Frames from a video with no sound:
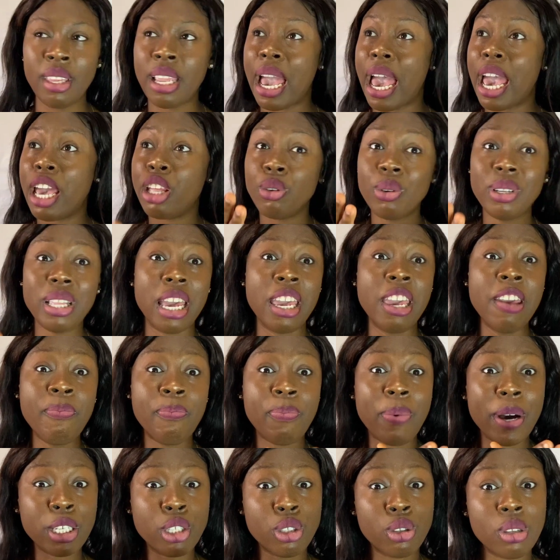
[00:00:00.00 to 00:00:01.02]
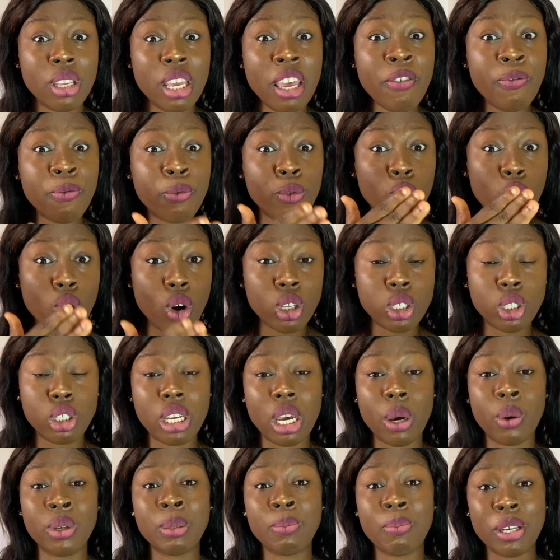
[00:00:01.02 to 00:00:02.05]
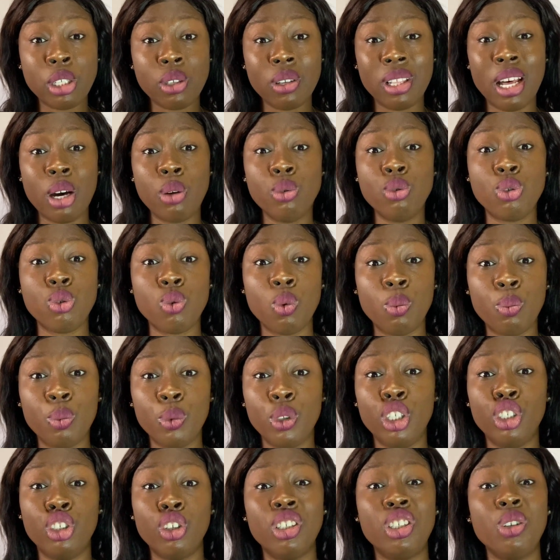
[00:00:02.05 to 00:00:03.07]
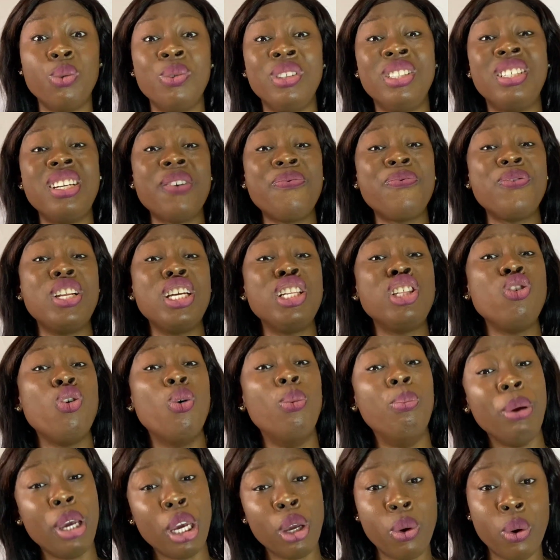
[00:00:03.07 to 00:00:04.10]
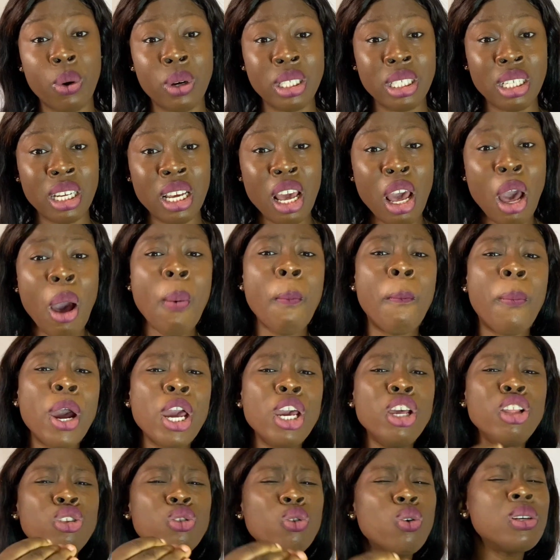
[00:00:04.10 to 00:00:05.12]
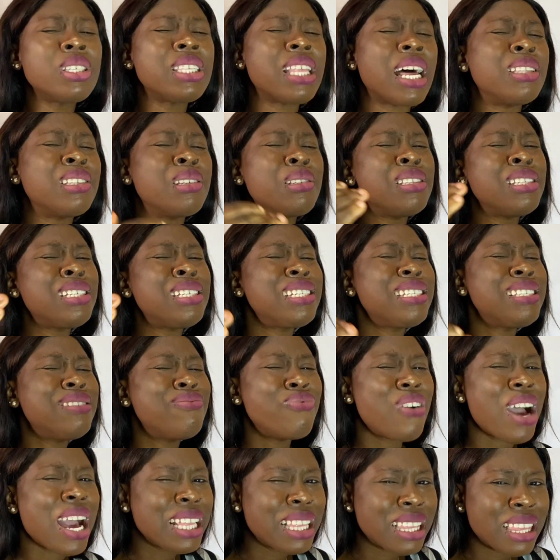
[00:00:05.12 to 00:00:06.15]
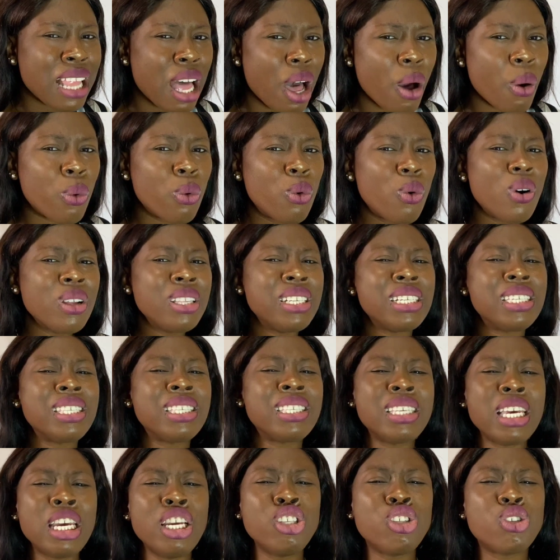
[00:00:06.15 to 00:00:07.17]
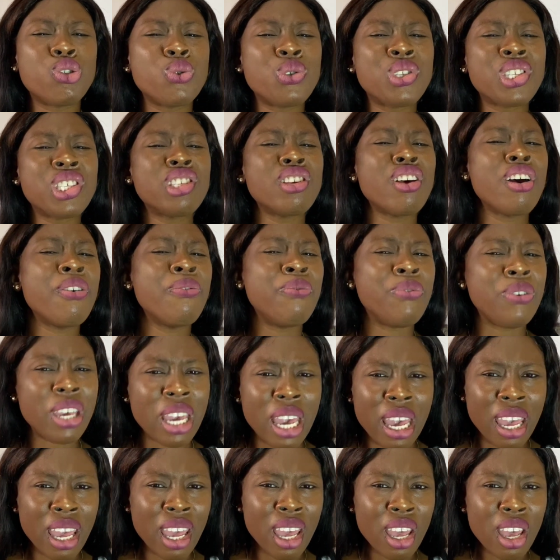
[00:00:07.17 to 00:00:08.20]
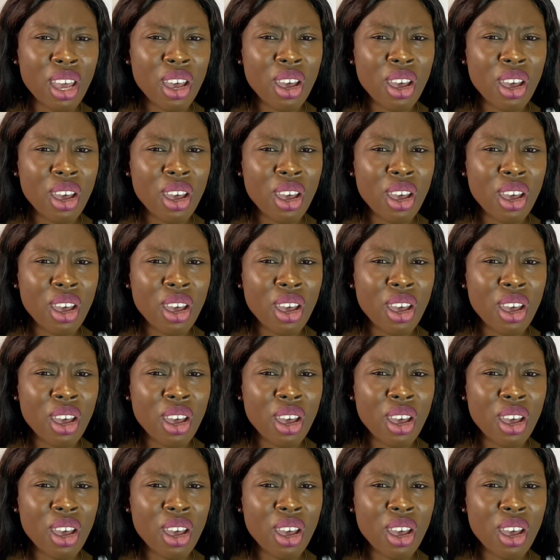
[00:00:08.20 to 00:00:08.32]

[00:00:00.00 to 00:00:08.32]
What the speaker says: I know that if God tells Pastor Laolu to open a church, he will definitely obey God. But he knows that right now God is saying to serve here.